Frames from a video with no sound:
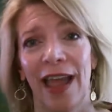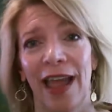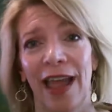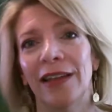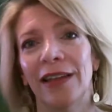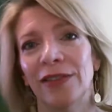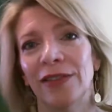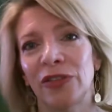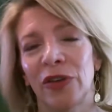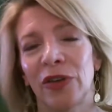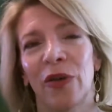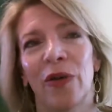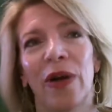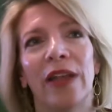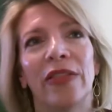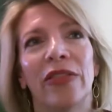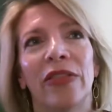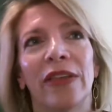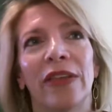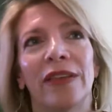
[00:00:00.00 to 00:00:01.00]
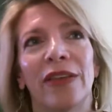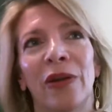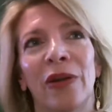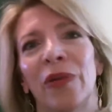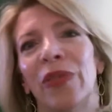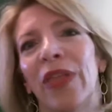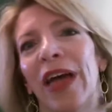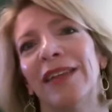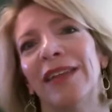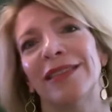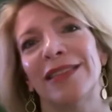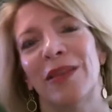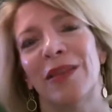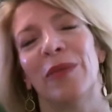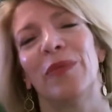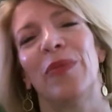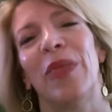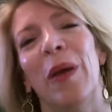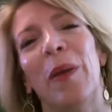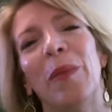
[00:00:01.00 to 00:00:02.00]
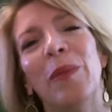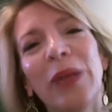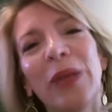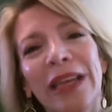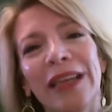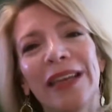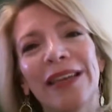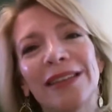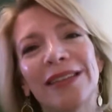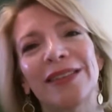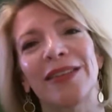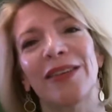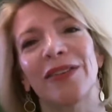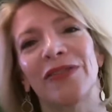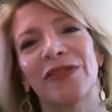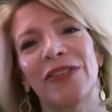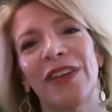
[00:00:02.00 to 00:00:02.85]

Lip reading: And so I think, you know, that's that piece of